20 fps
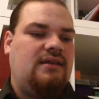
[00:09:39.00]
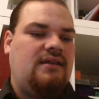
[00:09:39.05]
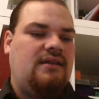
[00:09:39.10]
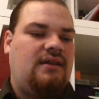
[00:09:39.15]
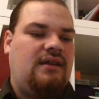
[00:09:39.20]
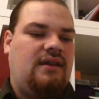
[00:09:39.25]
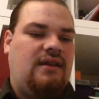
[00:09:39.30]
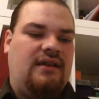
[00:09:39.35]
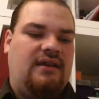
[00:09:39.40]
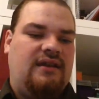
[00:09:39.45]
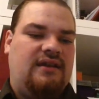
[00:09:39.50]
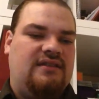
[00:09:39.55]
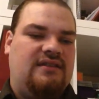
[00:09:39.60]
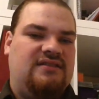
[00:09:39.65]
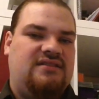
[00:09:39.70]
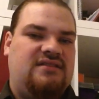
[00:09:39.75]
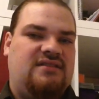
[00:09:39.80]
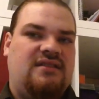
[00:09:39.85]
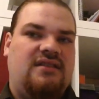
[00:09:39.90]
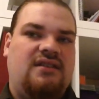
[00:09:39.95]
It
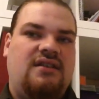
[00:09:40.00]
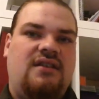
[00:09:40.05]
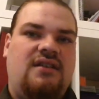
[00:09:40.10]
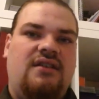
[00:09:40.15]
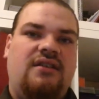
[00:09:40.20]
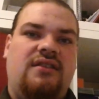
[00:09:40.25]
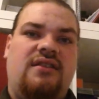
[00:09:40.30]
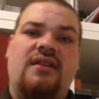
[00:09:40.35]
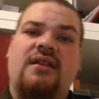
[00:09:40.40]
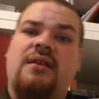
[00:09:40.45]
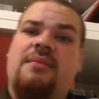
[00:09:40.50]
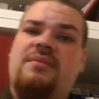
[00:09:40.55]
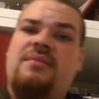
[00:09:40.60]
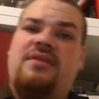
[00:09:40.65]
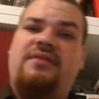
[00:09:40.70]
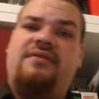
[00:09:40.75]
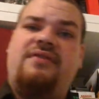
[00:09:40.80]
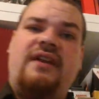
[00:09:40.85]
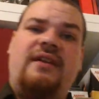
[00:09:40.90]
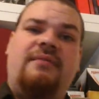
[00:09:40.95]
is the number
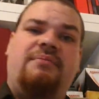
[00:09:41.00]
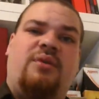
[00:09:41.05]
of hit